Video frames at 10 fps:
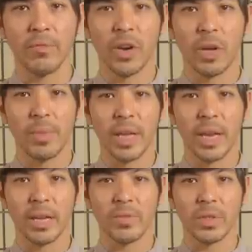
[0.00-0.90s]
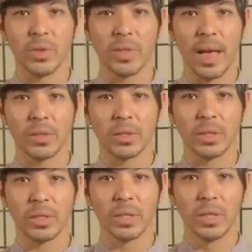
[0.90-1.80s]
very beginning of the
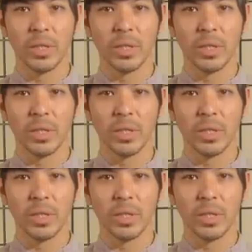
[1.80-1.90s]
2000s,